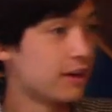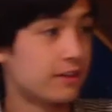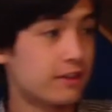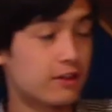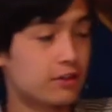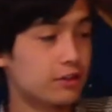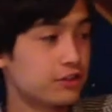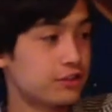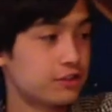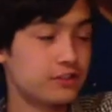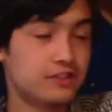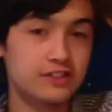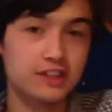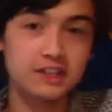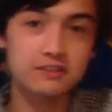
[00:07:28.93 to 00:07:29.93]
They're also
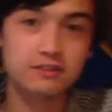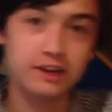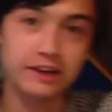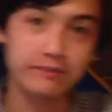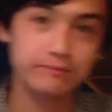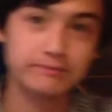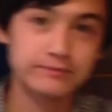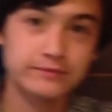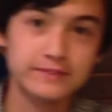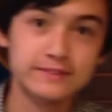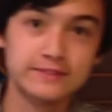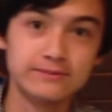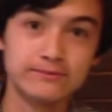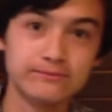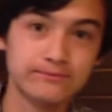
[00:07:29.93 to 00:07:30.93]
scenery.
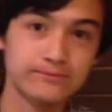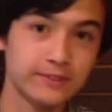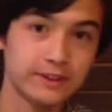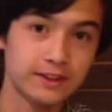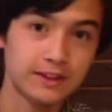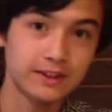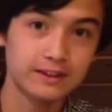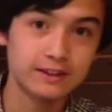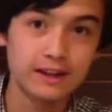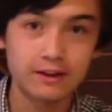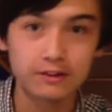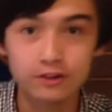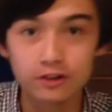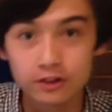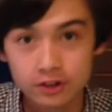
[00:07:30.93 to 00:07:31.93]
Now,
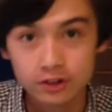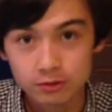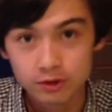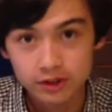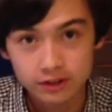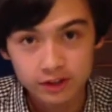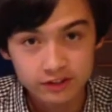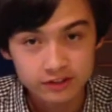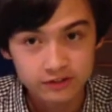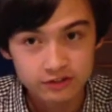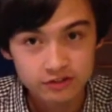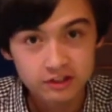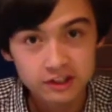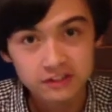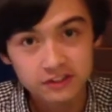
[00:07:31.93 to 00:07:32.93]
you're going to want lots of
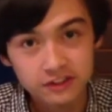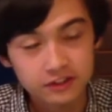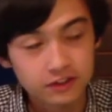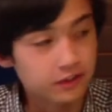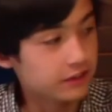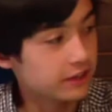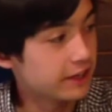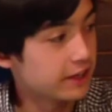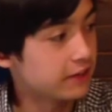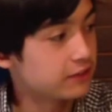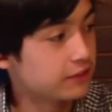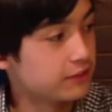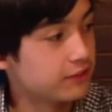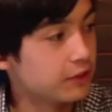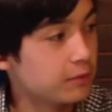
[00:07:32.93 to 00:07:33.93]
trees on your
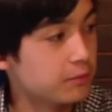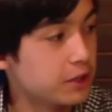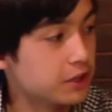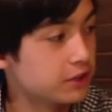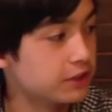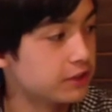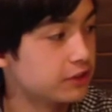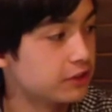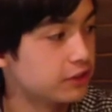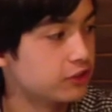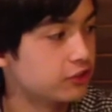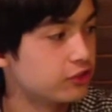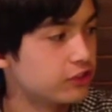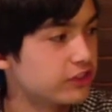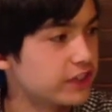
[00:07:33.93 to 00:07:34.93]
layout if you're modelling the
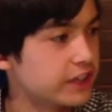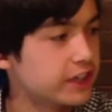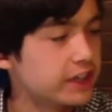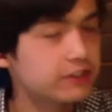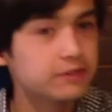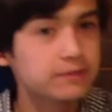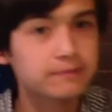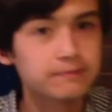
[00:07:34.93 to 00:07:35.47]
countryside.